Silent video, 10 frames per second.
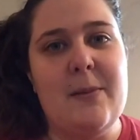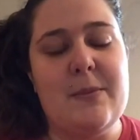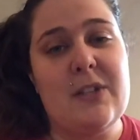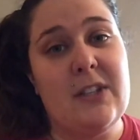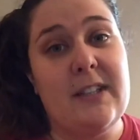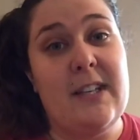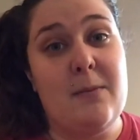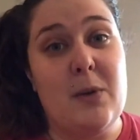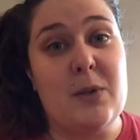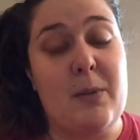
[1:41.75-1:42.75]
certainly
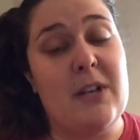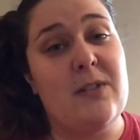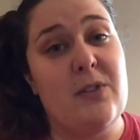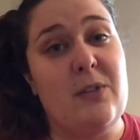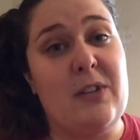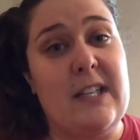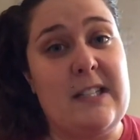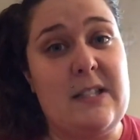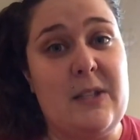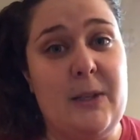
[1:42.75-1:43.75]
in most parts of
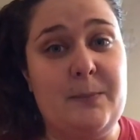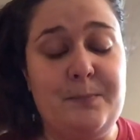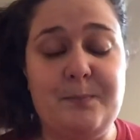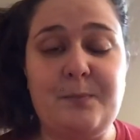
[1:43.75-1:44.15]
Newfoundland. So